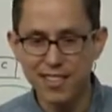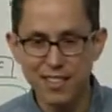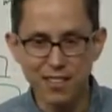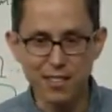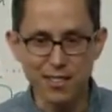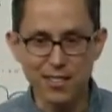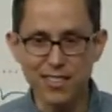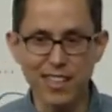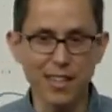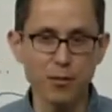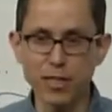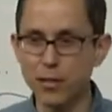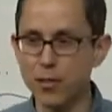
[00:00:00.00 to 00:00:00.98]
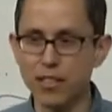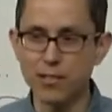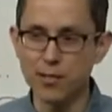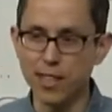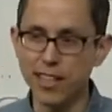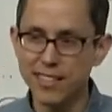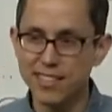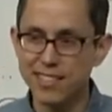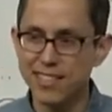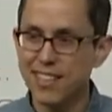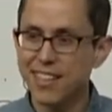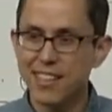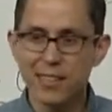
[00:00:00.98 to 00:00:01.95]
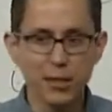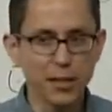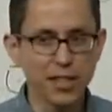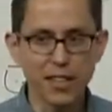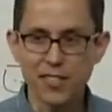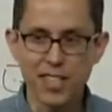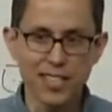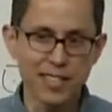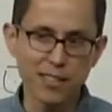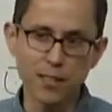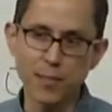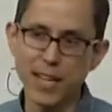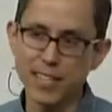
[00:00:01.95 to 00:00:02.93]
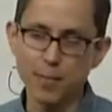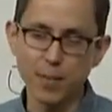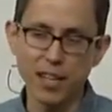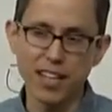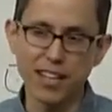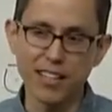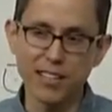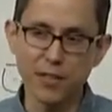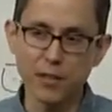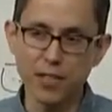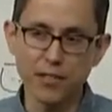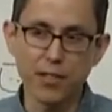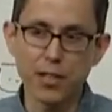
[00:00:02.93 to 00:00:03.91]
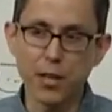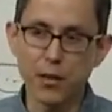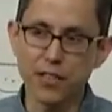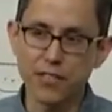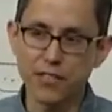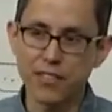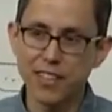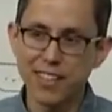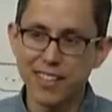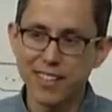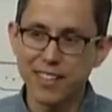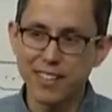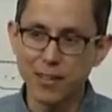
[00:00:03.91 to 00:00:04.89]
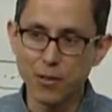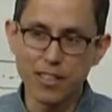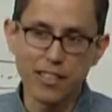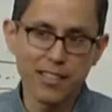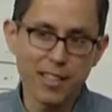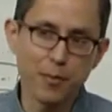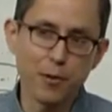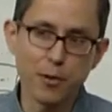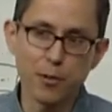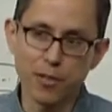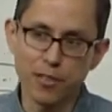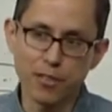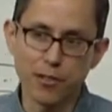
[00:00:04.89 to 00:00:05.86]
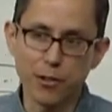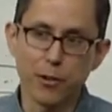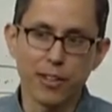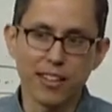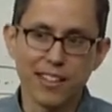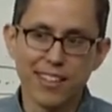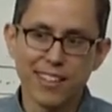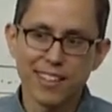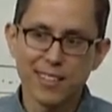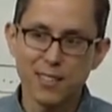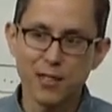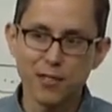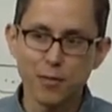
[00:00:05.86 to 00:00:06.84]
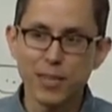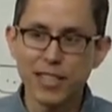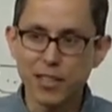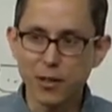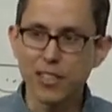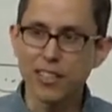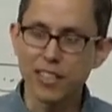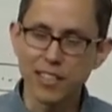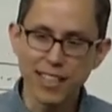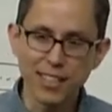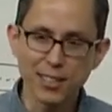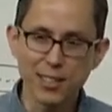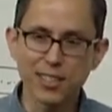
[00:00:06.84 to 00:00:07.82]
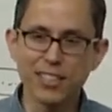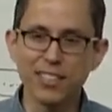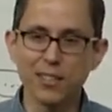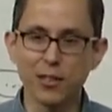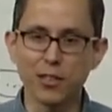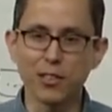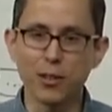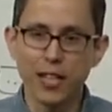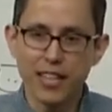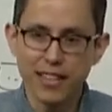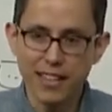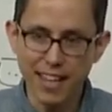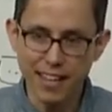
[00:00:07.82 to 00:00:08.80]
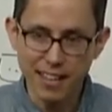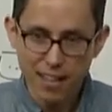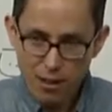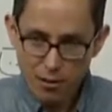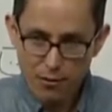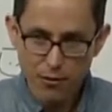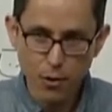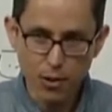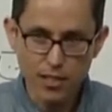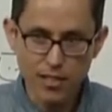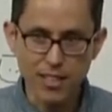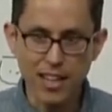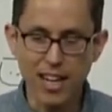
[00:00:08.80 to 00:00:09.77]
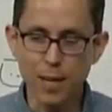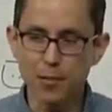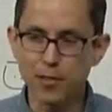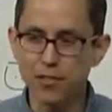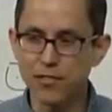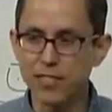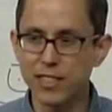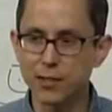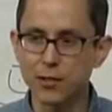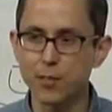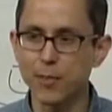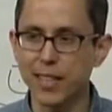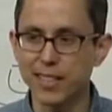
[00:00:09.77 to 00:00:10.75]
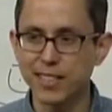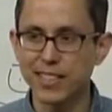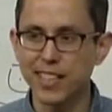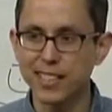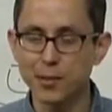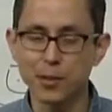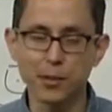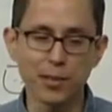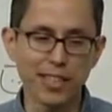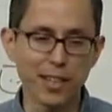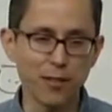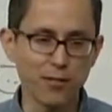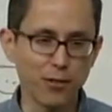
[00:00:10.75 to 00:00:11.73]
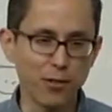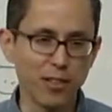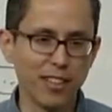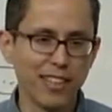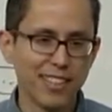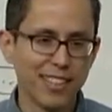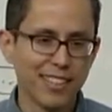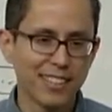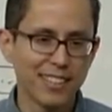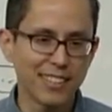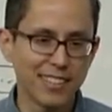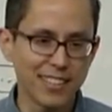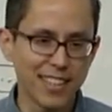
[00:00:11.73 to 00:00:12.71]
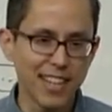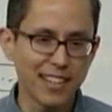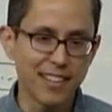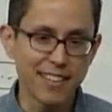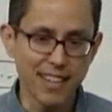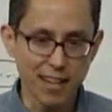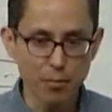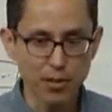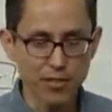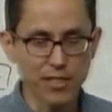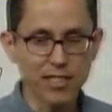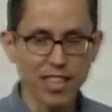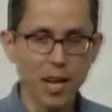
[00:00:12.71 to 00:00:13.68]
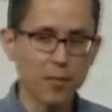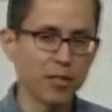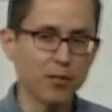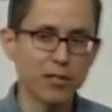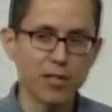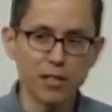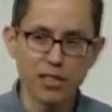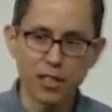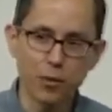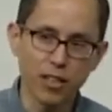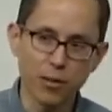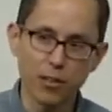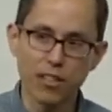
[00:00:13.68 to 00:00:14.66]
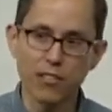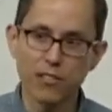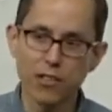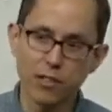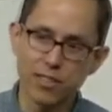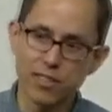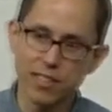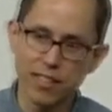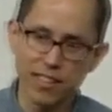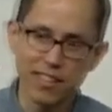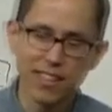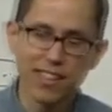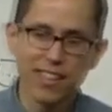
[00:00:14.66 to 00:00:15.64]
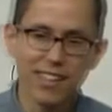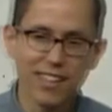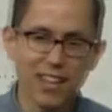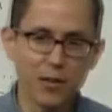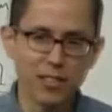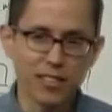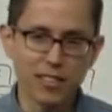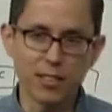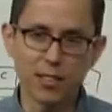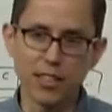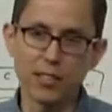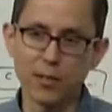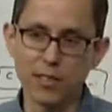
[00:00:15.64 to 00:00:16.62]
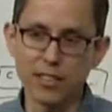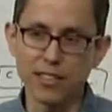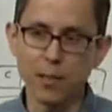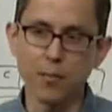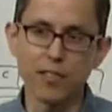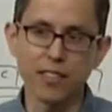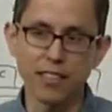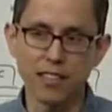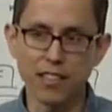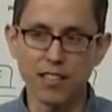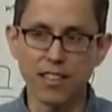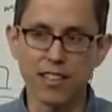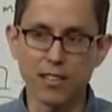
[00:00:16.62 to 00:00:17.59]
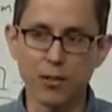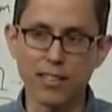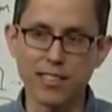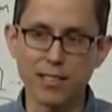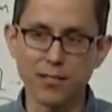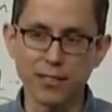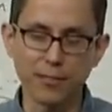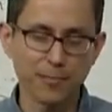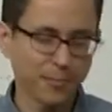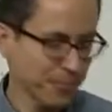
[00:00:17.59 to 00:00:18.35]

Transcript: are or decide what you want to do next, you could have ten years pass by and you don't even know if you wanted to keep doing what you're doing. So for me, going into nature or creating that forced time of introspection actually was really helpful to decide that that previous chapter was no longer what I wanted to focus on. I wanted to try doing something uh, quite different.